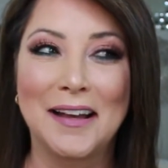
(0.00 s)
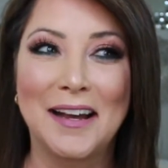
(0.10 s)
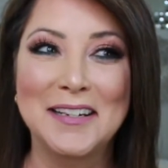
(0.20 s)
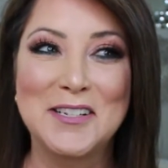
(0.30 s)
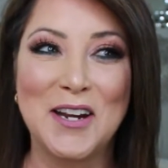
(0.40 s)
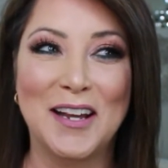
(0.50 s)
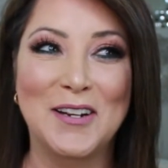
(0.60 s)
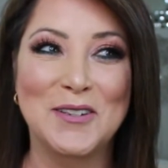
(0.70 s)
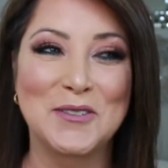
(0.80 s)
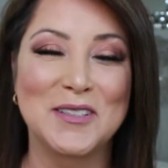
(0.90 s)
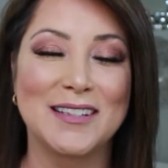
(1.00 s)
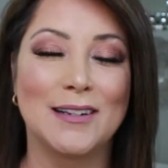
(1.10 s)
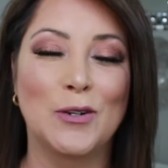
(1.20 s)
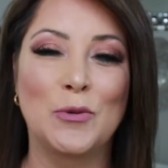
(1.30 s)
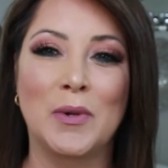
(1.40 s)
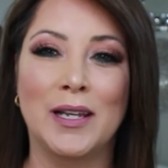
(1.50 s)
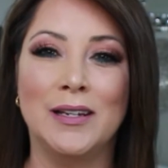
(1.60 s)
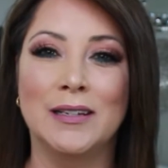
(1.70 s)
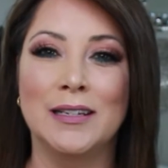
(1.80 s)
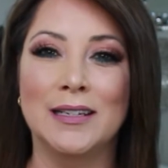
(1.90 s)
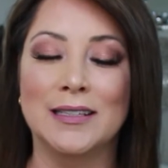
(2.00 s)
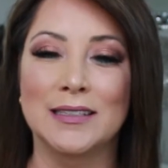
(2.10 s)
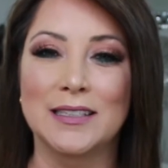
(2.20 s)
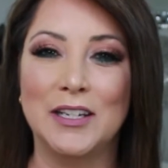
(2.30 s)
eyeshadows? Oh my goodness.